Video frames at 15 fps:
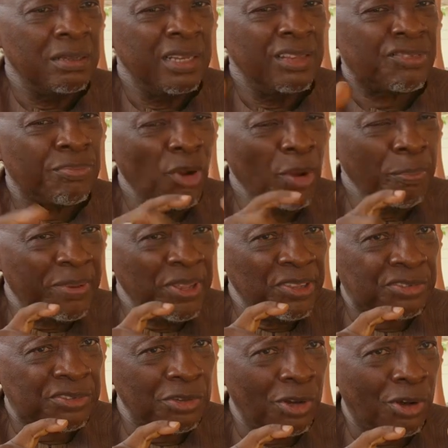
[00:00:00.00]
small
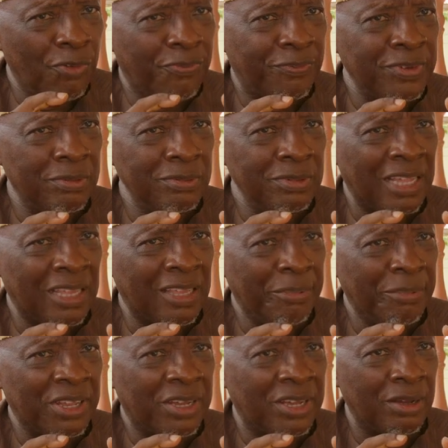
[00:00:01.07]
piece of the
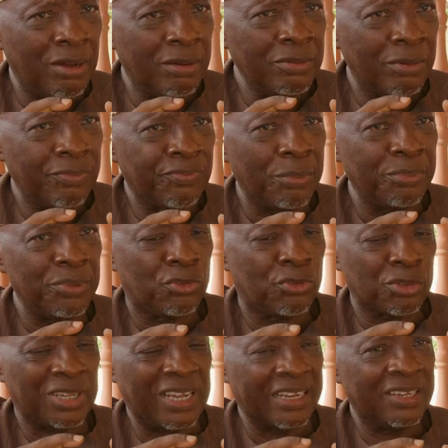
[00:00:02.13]
Arabic from the
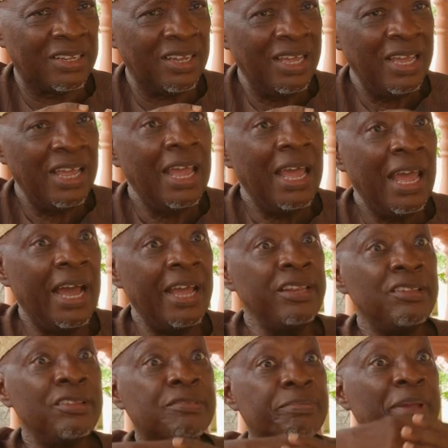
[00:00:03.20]
Quran, and
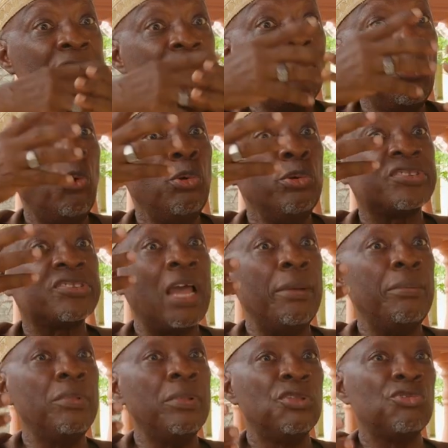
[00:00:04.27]
he spent the whole
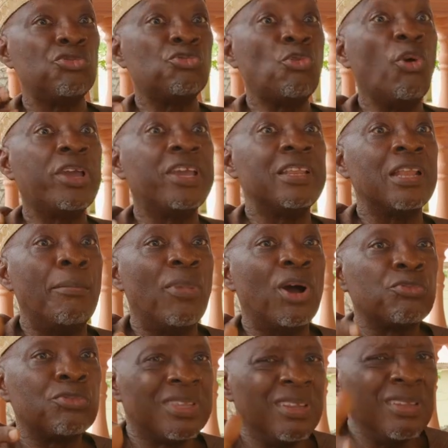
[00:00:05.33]
time talking
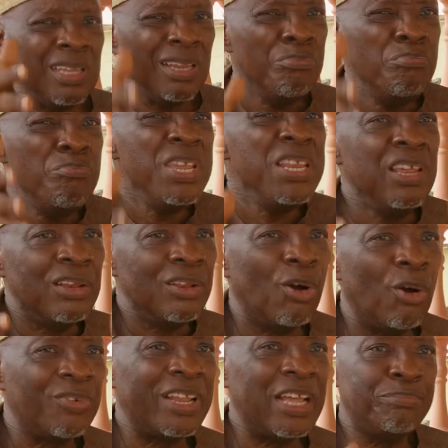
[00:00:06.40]
about the meaning
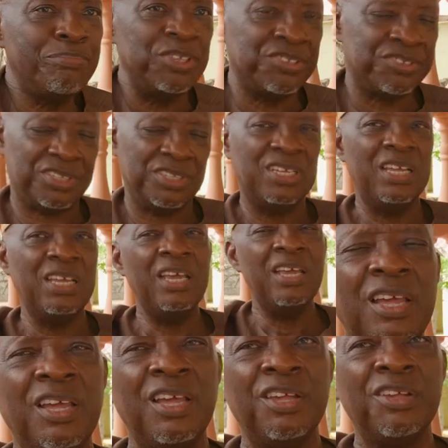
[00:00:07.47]
of that piece.
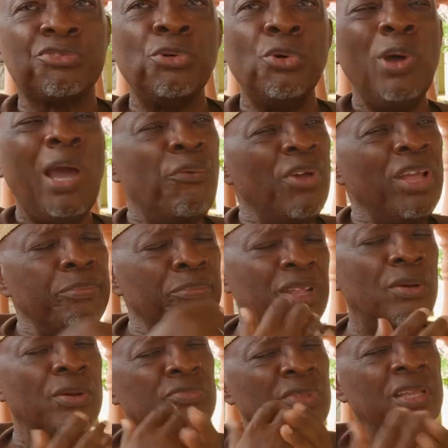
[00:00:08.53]
So I went,
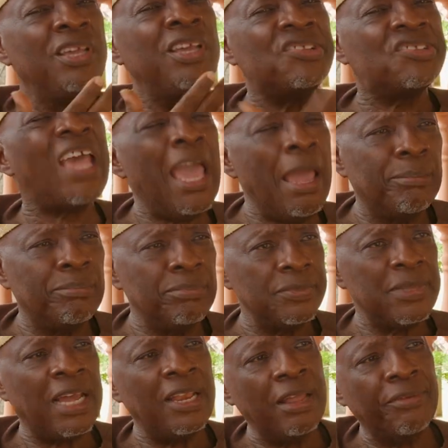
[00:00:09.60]
each time
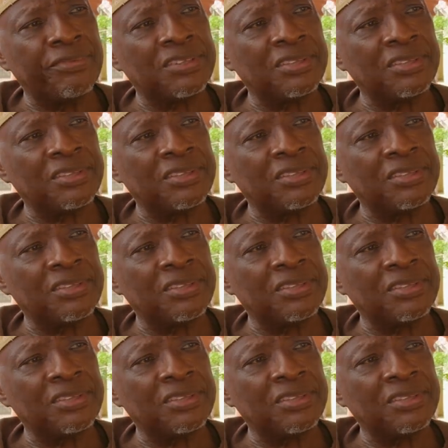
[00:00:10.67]
I left,